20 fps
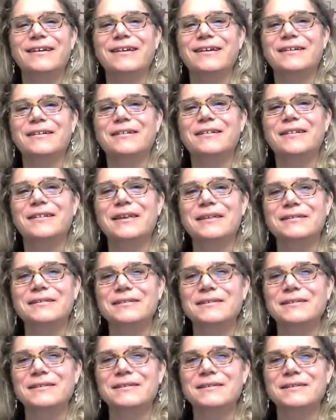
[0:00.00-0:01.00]
It
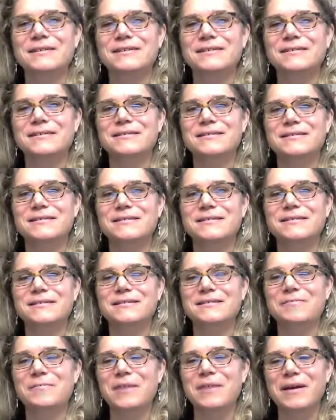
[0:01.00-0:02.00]
cleanses
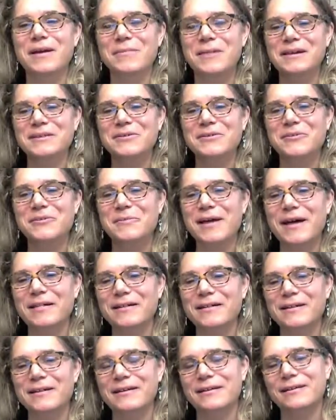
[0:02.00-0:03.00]
my mental
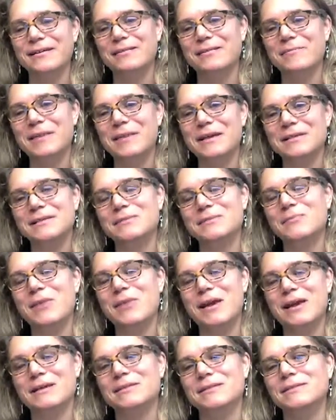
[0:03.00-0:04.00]
palate and makes
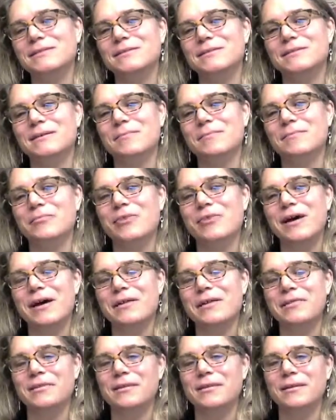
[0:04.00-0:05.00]
space and
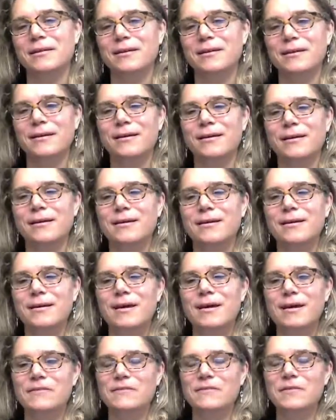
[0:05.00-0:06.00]
breath. And
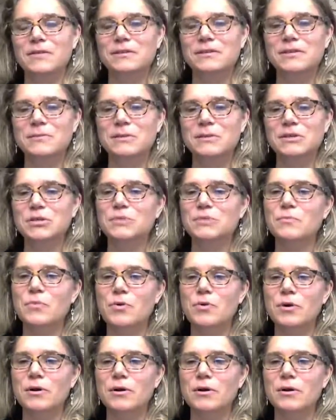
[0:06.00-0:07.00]
I feel so much
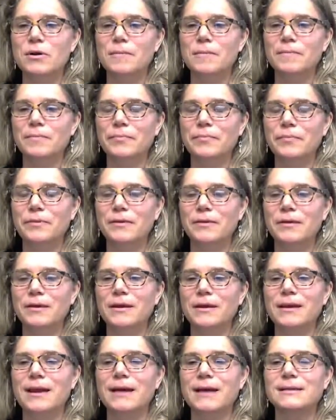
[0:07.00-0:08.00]
more
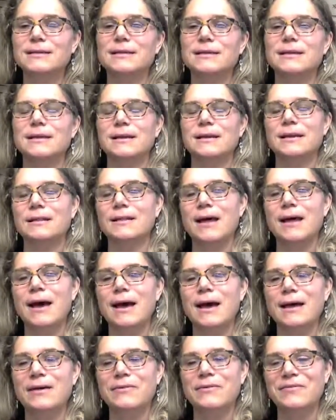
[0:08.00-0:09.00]
connected and
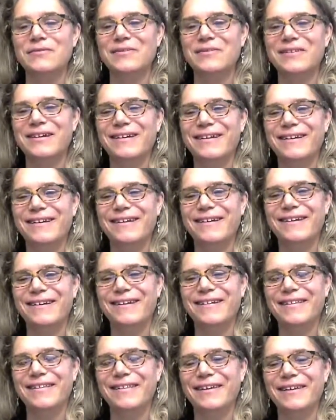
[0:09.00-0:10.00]
alive.
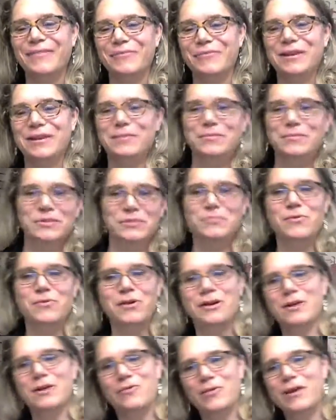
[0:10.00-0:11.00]
than when I'm just
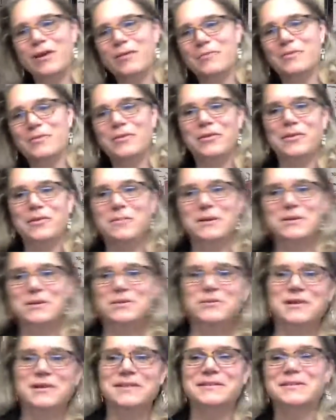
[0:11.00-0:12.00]
walking around with all my
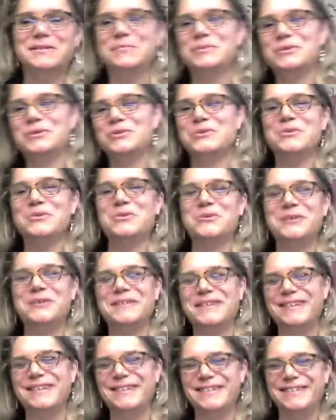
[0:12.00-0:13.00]
stress in my
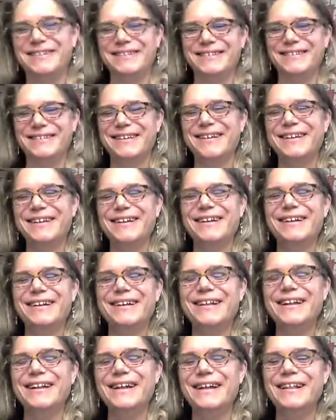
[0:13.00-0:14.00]
shoulders.
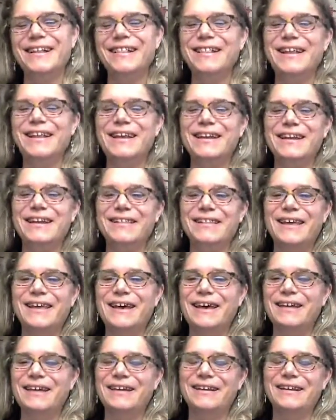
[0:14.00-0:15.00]
Letting
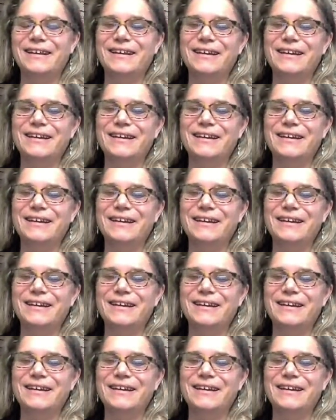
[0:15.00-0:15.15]
that